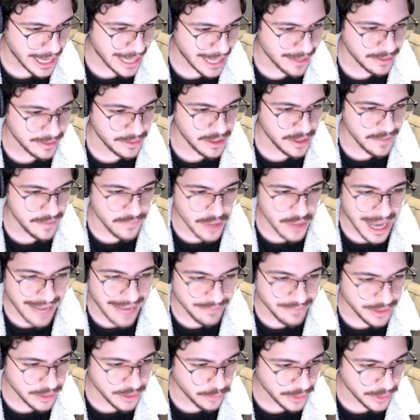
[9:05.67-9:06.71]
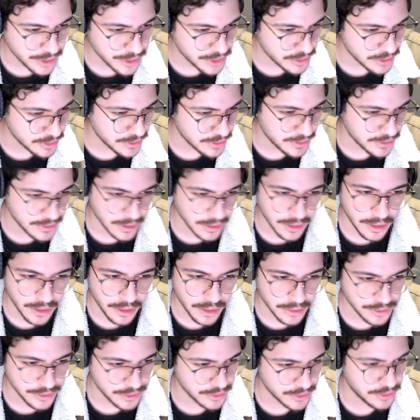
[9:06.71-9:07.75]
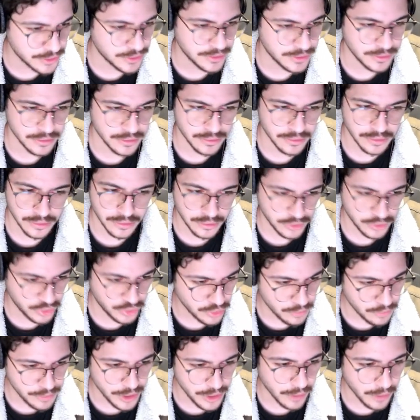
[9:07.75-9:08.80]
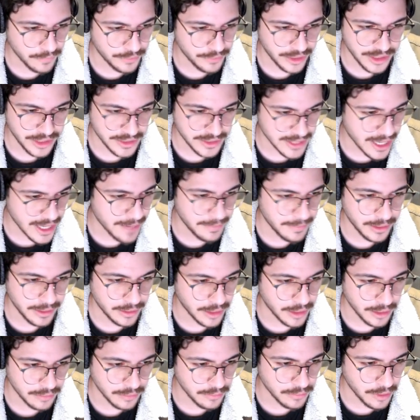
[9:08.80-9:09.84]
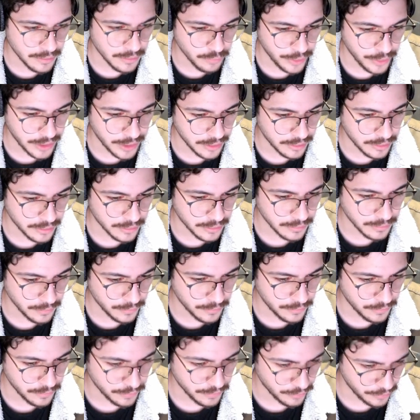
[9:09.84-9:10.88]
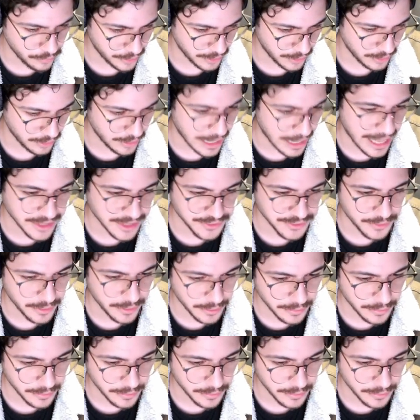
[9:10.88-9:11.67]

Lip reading: And if you have any questions, just shoot me over anytime, and we can answer.